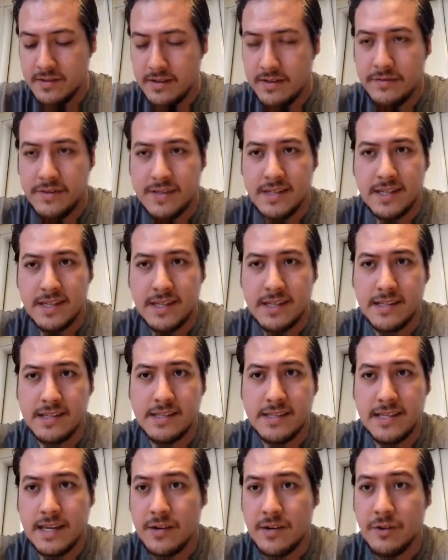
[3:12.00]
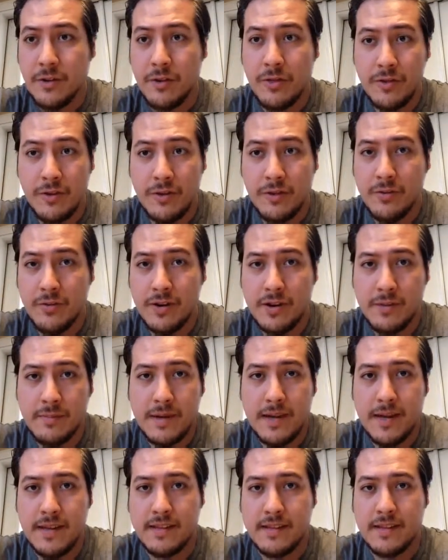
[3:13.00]
he's like the second or third running
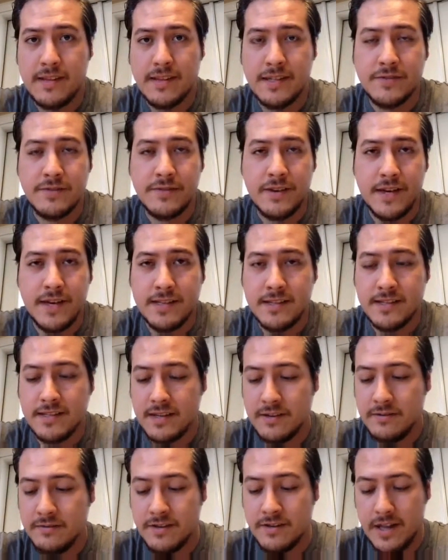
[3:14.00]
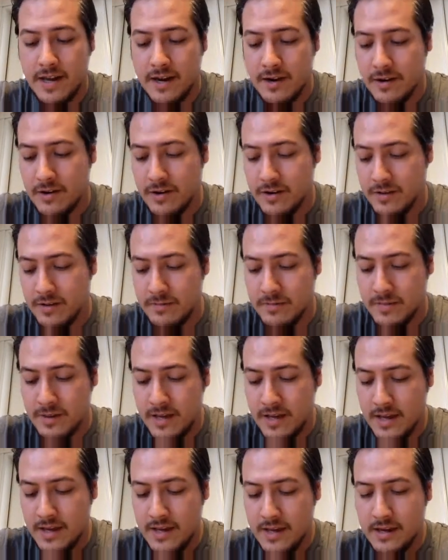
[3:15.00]
back, then that's fine to take a flyer on him
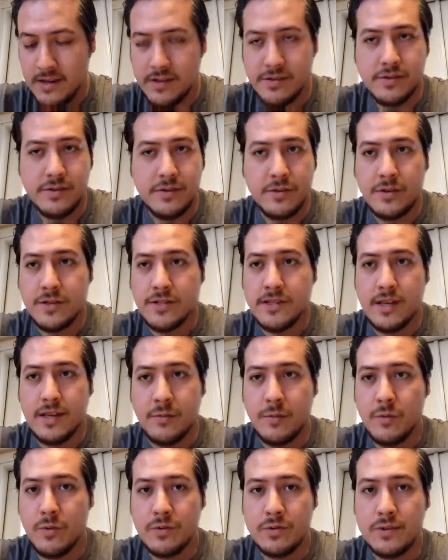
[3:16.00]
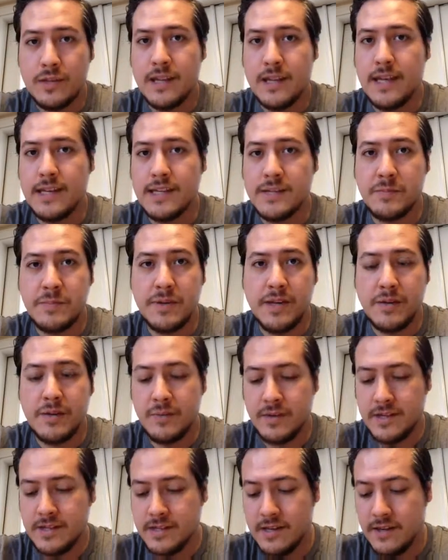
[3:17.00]
because he's got world-class speed
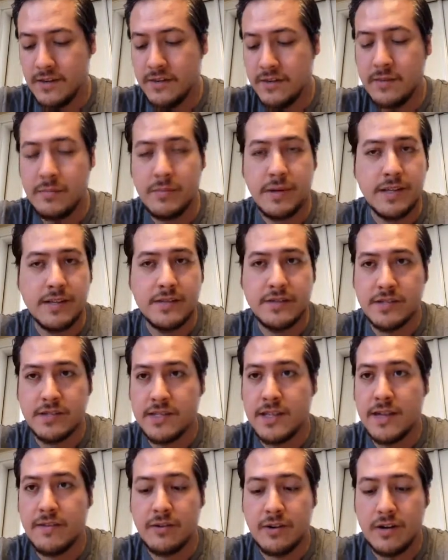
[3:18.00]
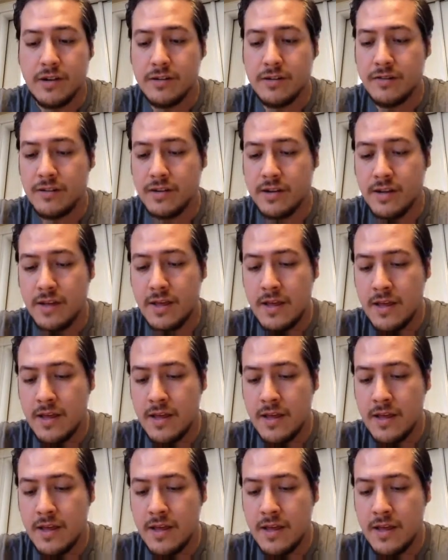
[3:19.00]
when he's healthy, but he's just never healthy.